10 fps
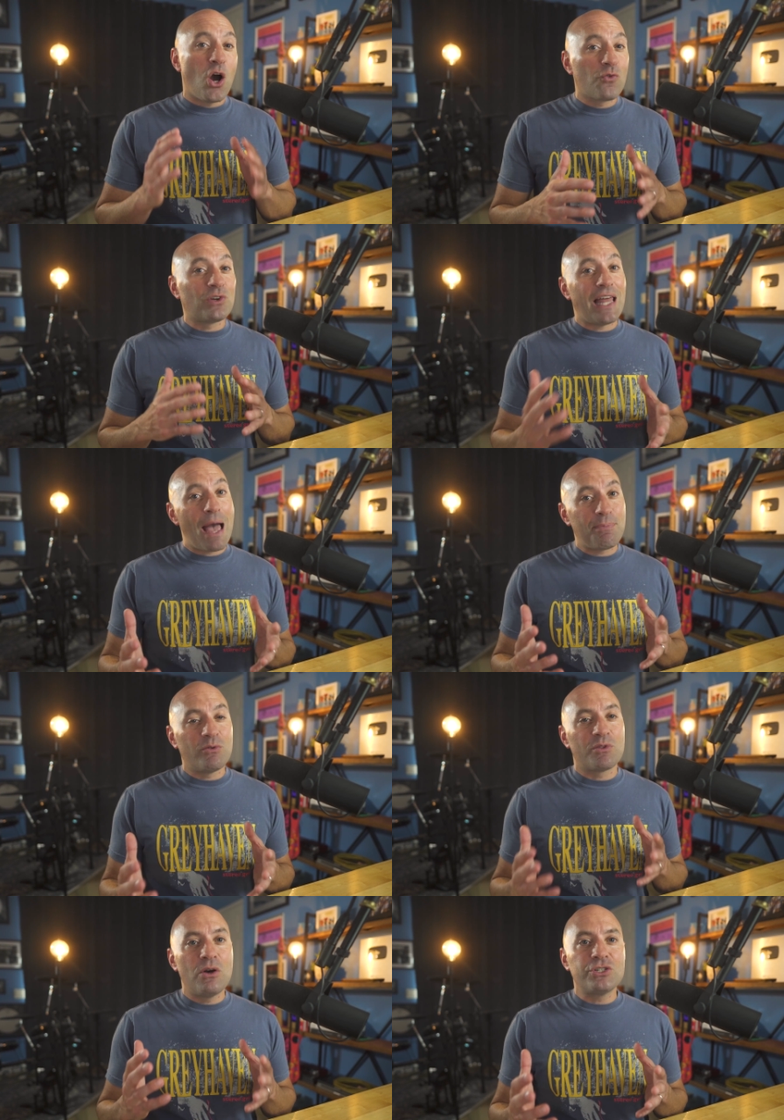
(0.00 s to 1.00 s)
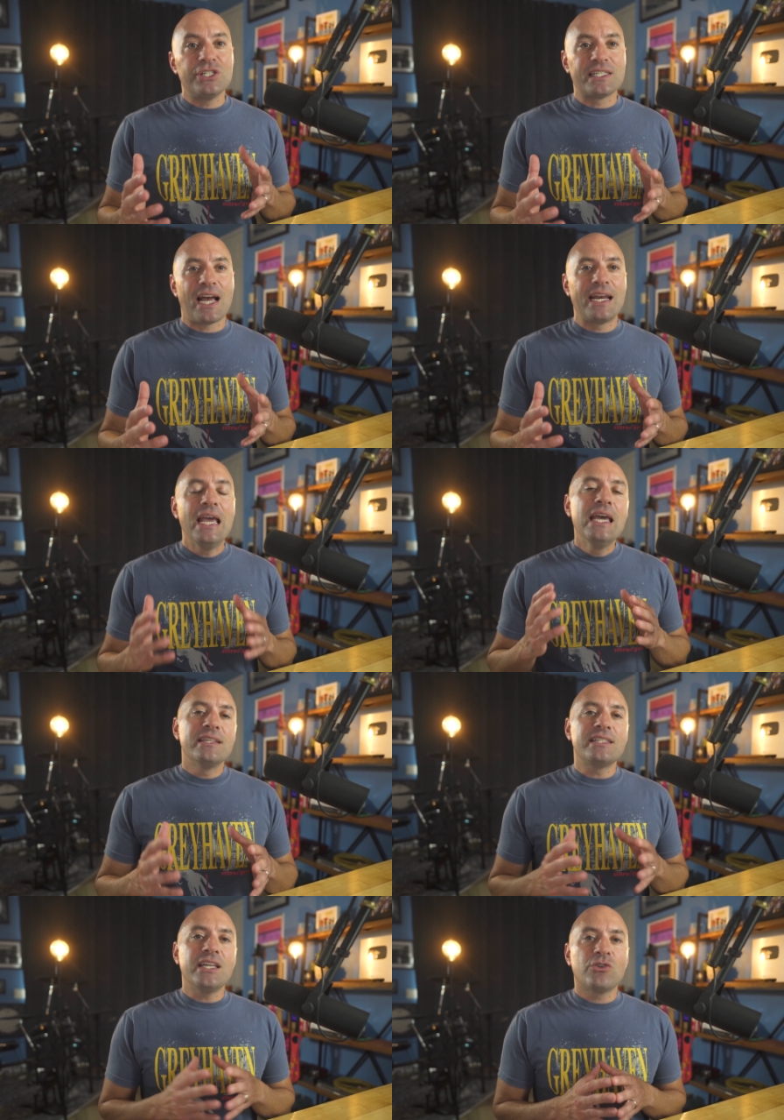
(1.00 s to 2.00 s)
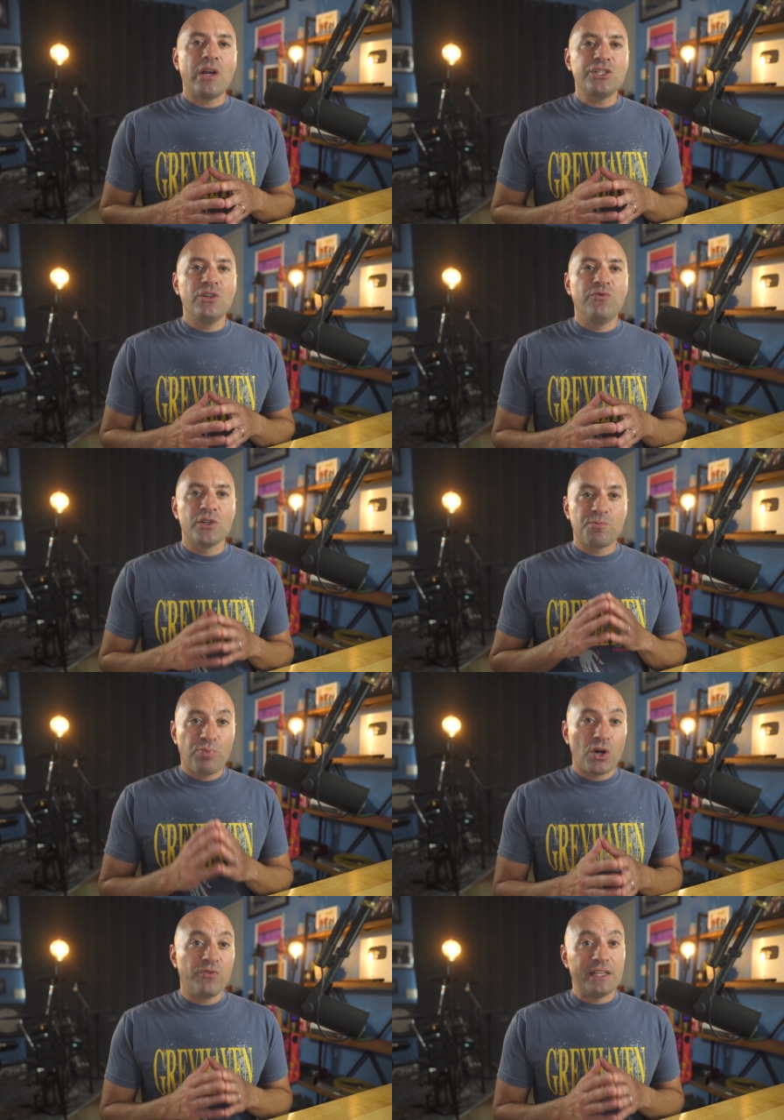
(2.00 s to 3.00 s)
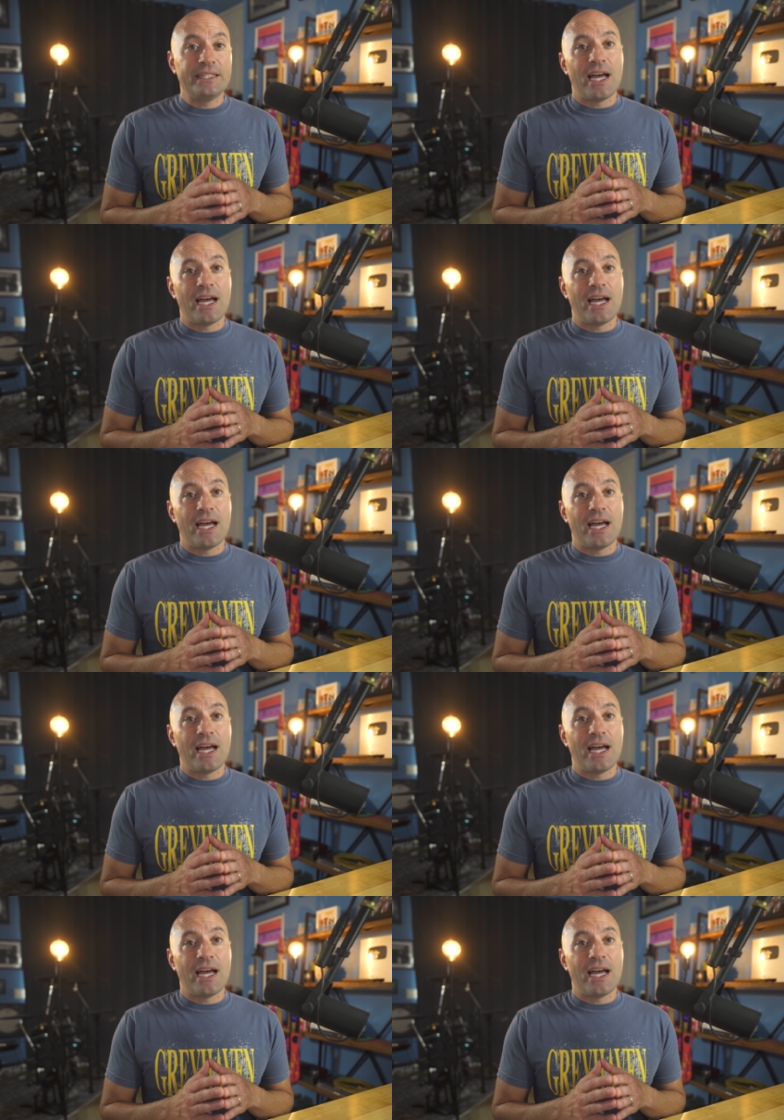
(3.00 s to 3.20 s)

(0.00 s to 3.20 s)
overlapping with motion design, this integration feels perfectly